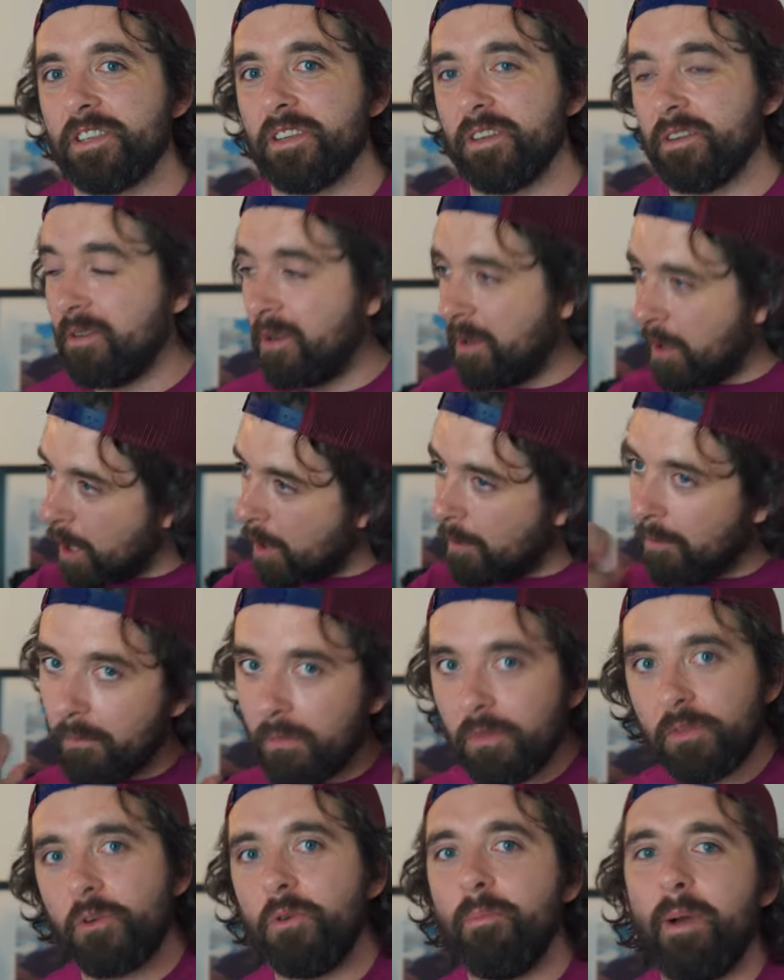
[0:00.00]
to
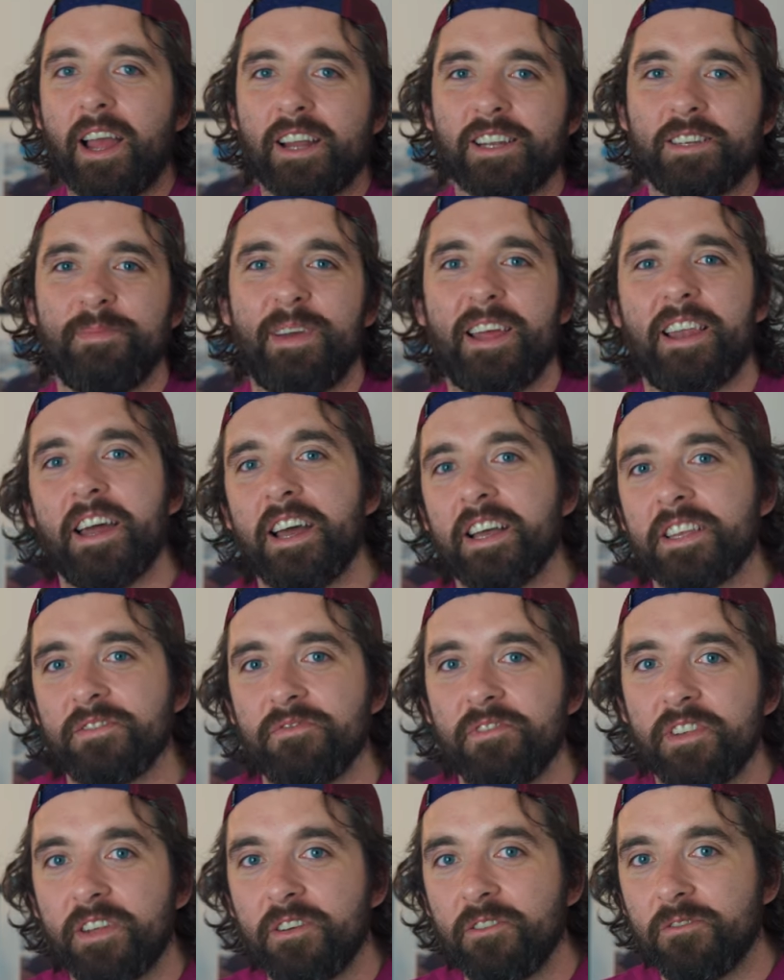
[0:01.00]
throw back to my
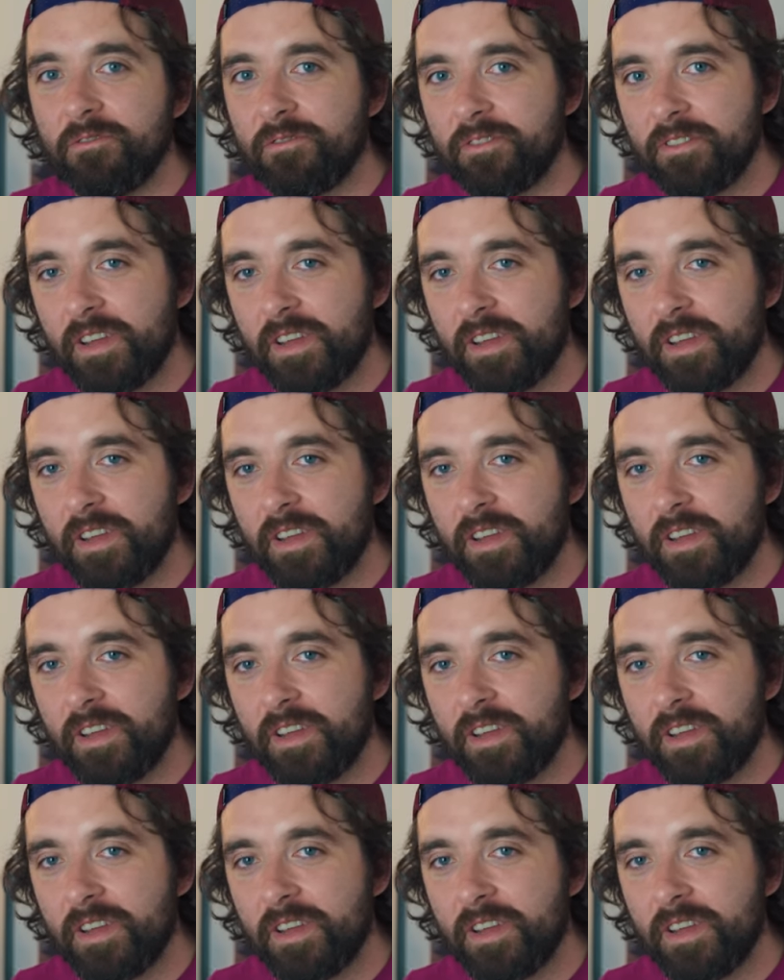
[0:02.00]
last video.